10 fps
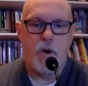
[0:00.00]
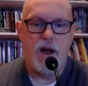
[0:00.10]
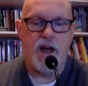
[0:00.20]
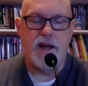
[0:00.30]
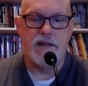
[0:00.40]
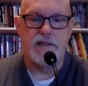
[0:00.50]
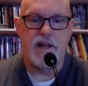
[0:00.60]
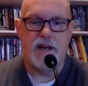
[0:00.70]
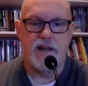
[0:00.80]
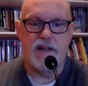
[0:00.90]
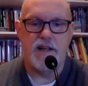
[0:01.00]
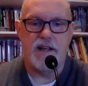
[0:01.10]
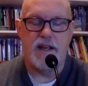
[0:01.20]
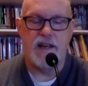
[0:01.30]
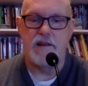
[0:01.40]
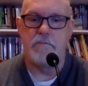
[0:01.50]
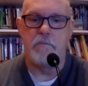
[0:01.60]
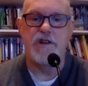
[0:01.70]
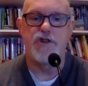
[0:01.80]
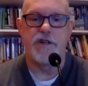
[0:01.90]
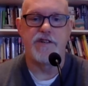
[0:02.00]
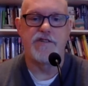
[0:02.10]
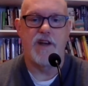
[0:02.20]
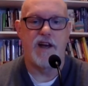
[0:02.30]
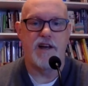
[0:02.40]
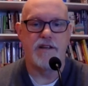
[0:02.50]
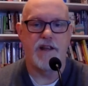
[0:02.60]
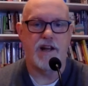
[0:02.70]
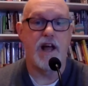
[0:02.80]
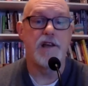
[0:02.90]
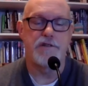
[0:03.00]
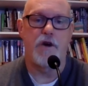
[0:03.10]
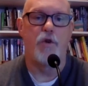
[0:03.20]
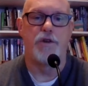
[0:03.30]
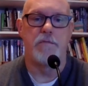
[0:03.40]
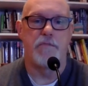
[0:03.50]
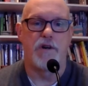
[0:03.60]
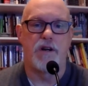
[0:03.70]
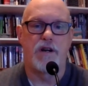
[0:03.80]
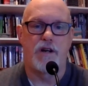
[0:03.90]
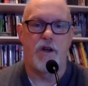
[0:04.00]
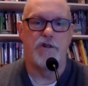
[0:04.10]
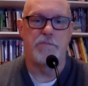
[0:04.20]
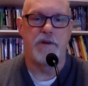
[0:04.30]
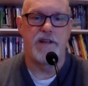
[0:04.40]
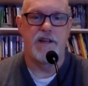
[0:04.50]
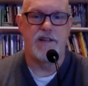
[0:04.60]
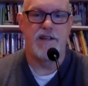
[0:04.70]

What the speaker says: And he mentions the Klaus Oldenburg clothespin,